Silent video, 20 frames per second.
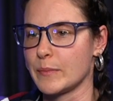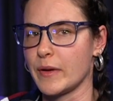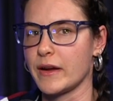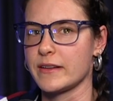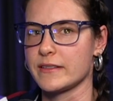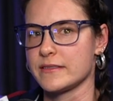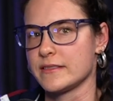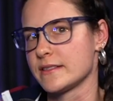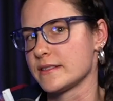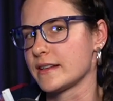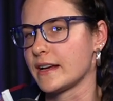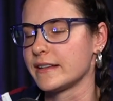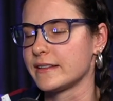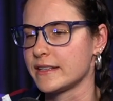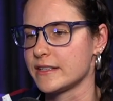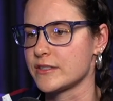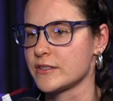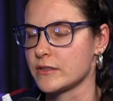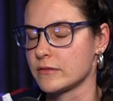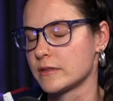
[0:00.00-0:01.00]
parents decide
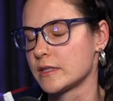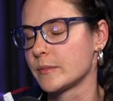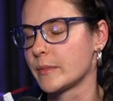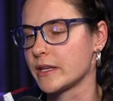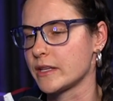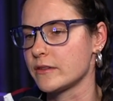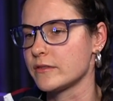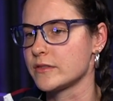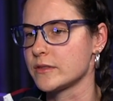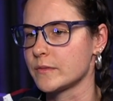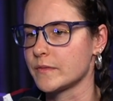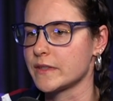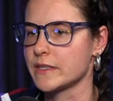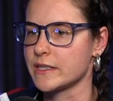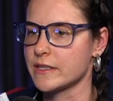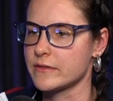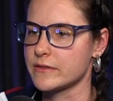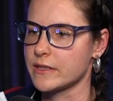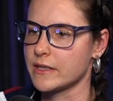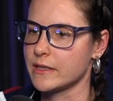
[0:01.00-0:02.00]
they just don't want to make YouTube
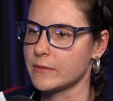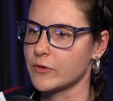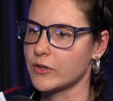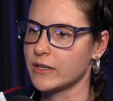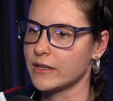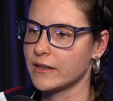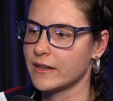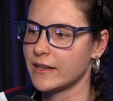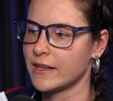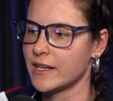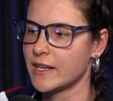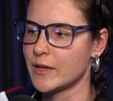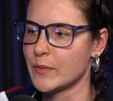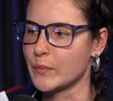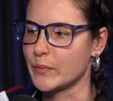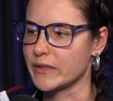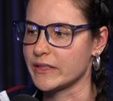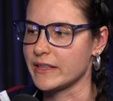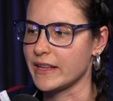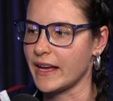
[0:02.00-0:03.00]
videos anymore.
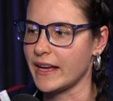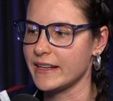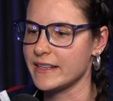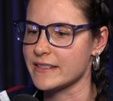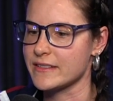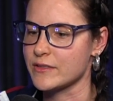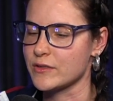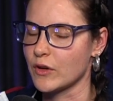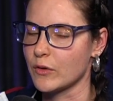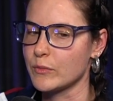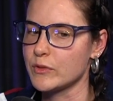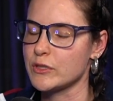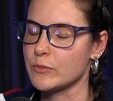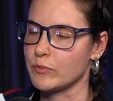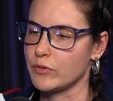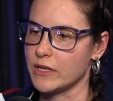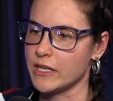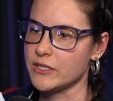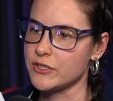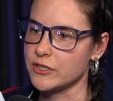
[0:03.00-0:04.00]
But that is so much
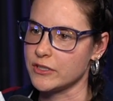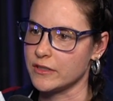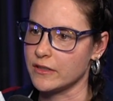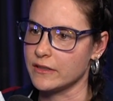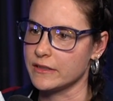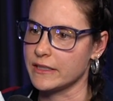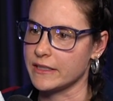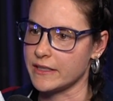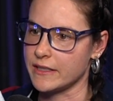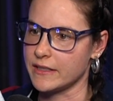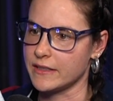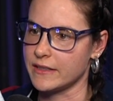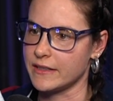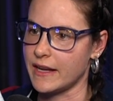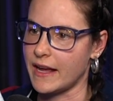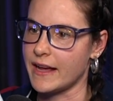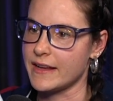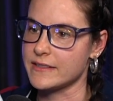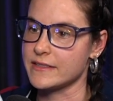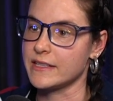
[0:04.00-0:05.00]
pressure on the kid
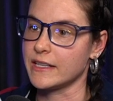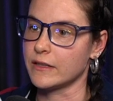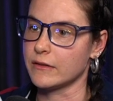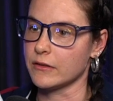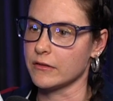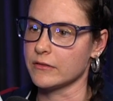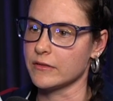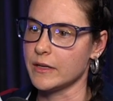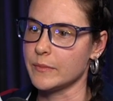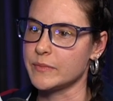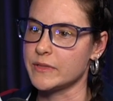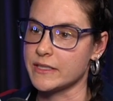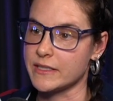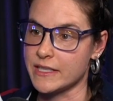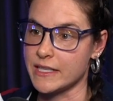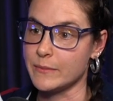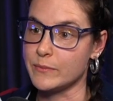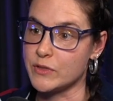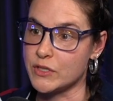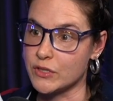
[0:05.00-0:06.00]
as they grow up to
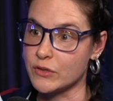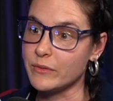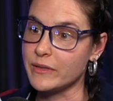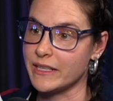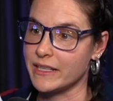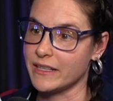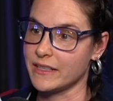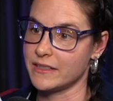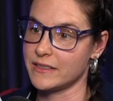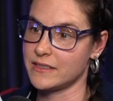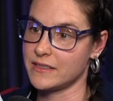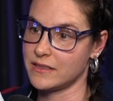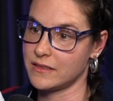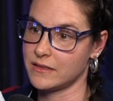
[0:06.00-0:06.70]
keep doing it.